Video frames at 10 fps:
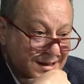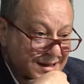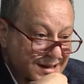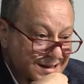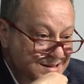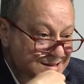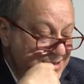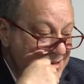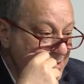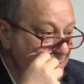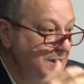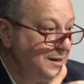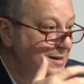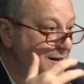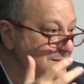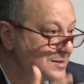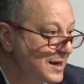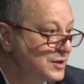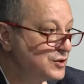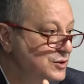is the
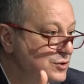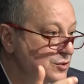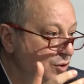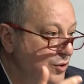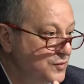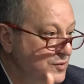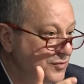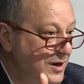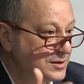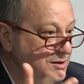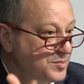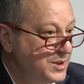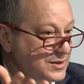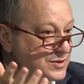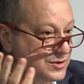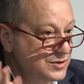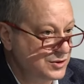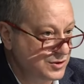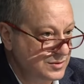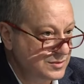militarization of the wider Black Sea
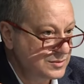region.